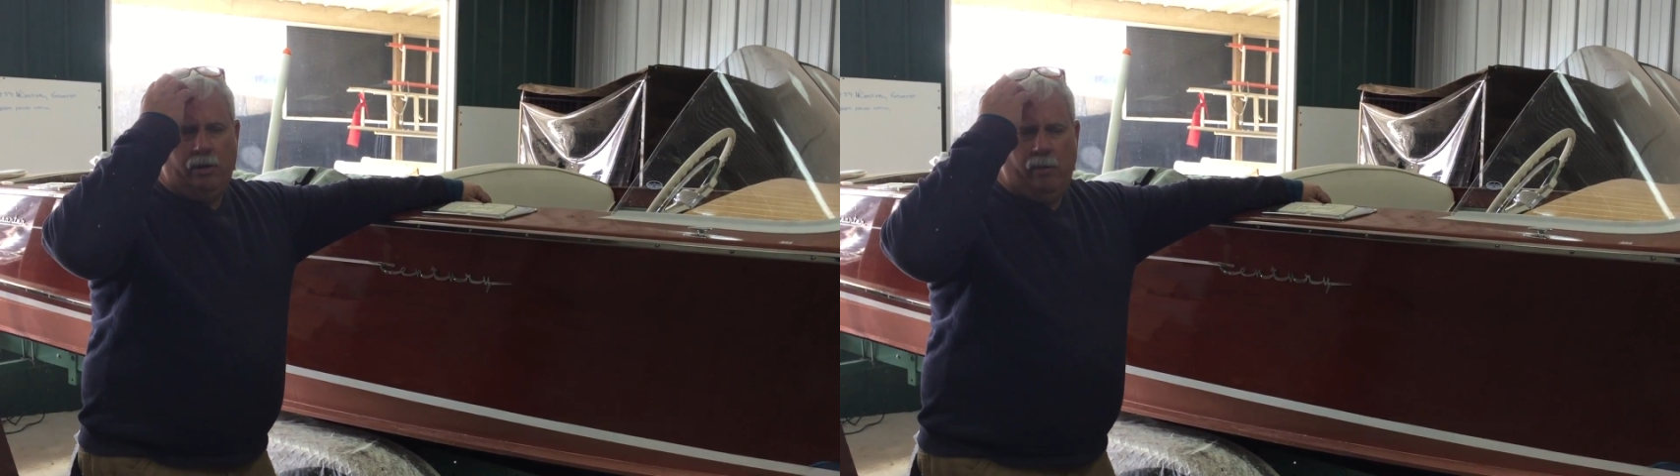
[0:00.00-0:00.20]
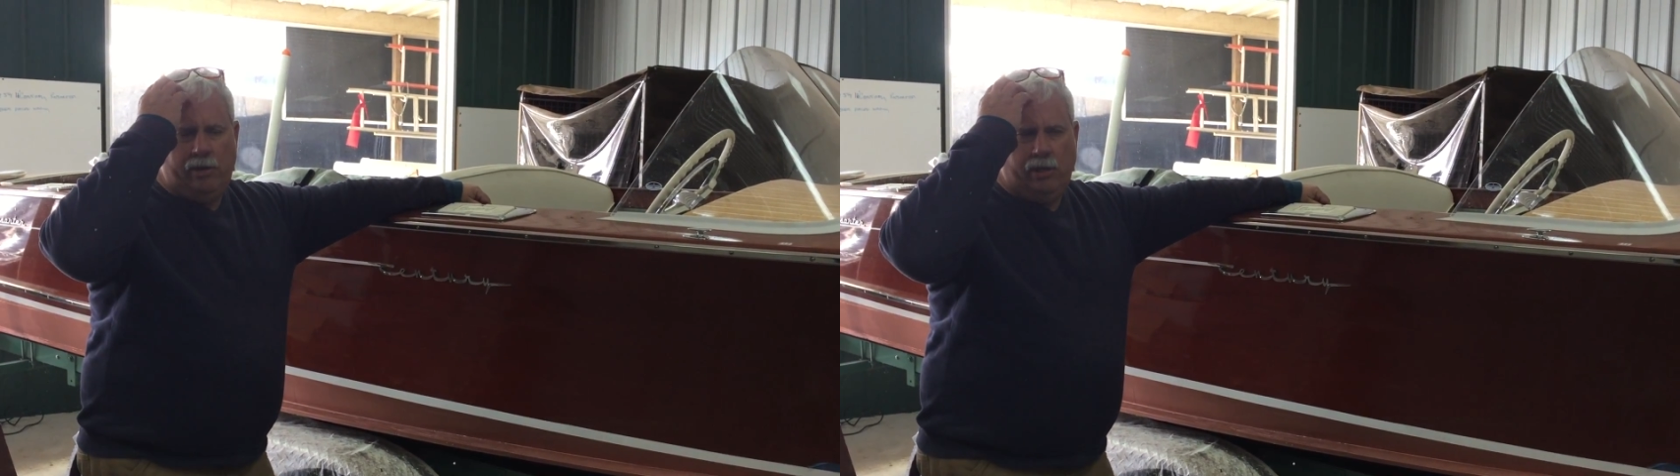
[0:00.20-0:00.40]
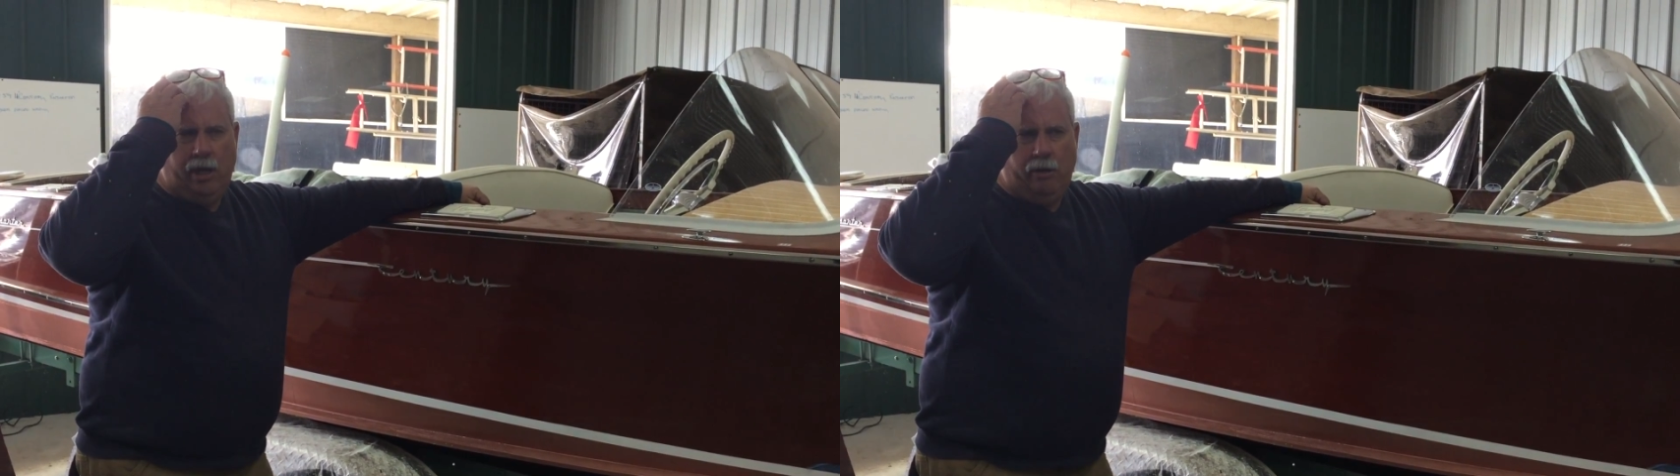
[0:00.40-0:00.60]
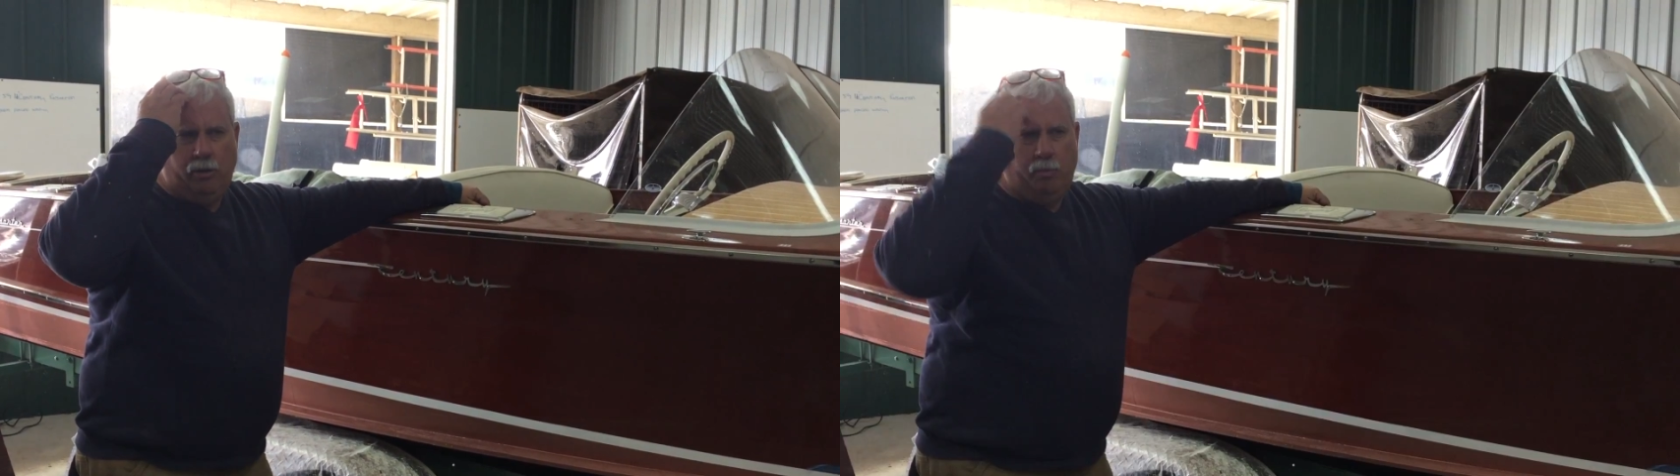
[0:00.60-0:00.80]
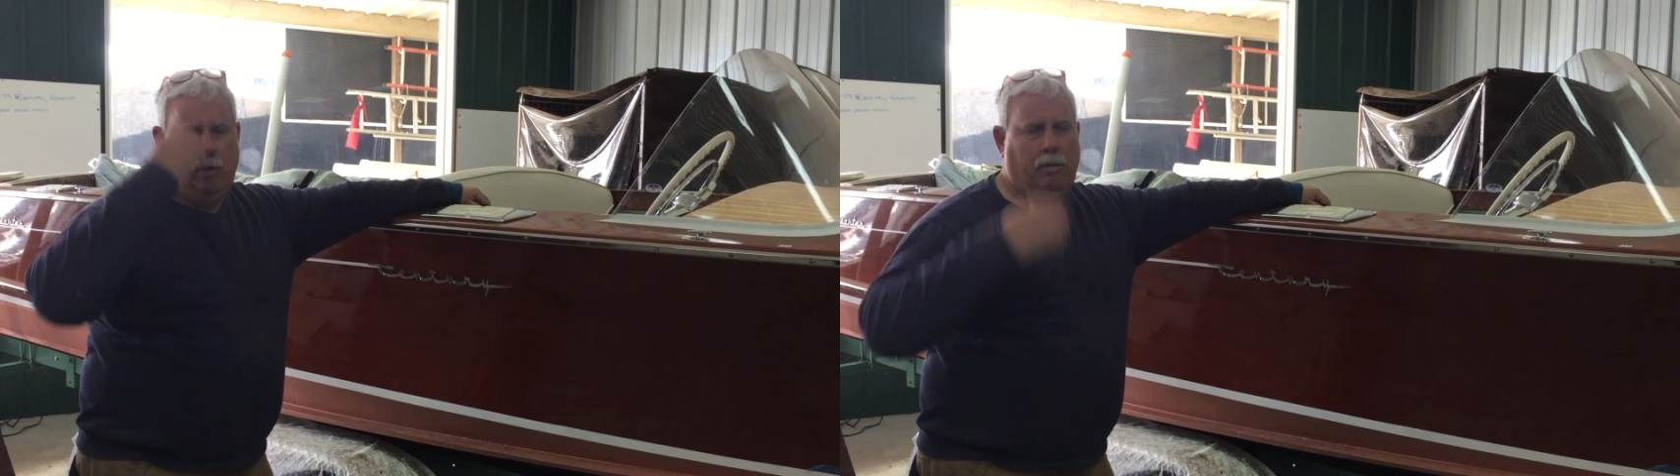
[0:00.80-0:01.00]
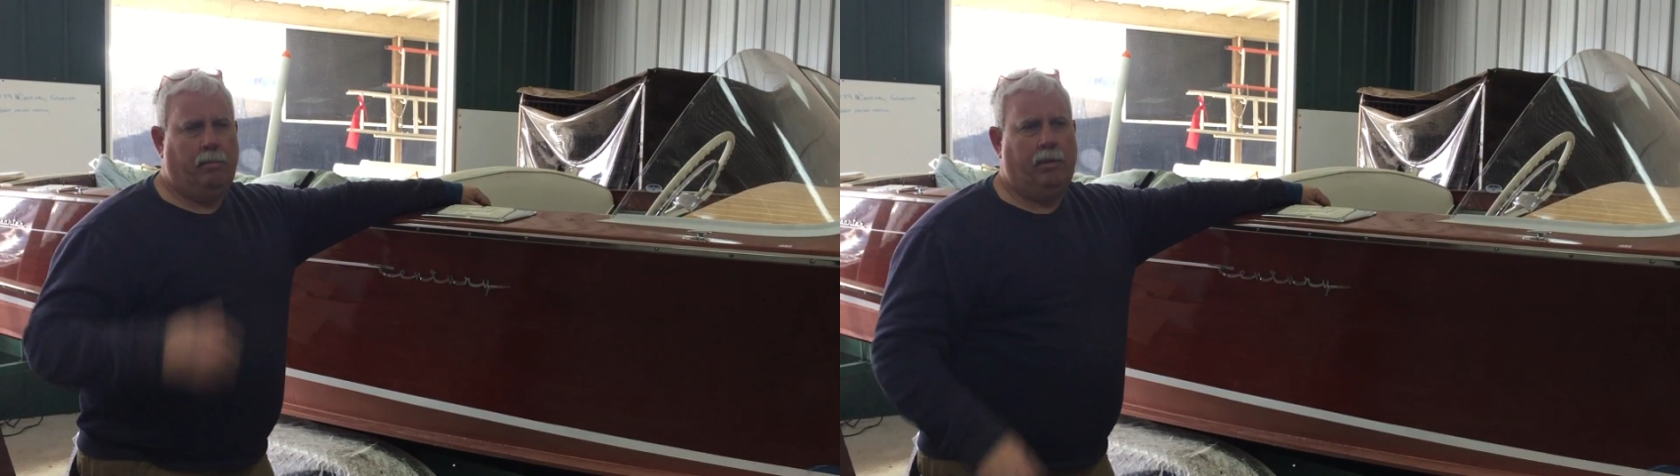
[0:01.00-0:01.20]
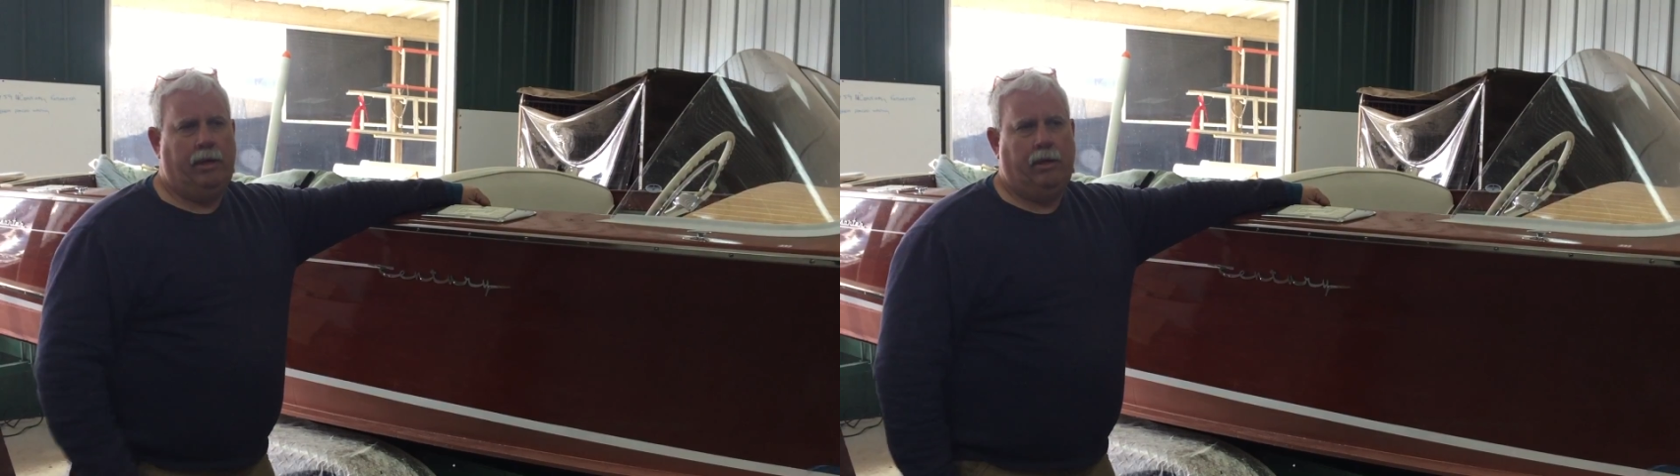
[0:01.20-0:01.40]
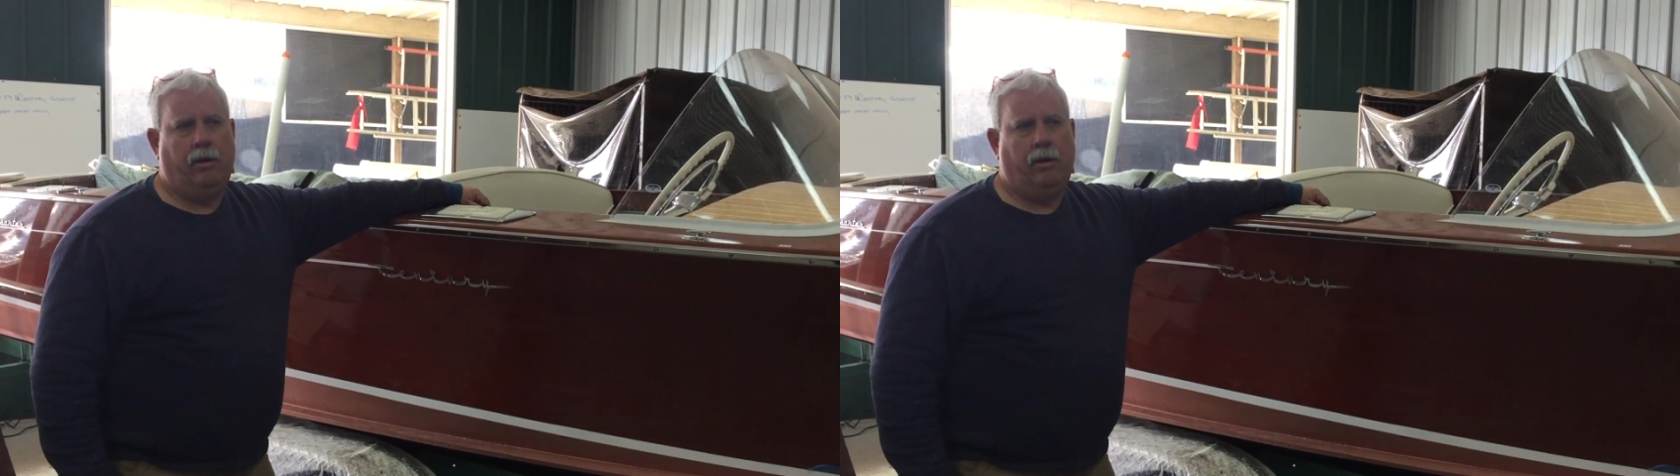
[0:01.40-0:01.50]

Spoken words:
the West Coast probably,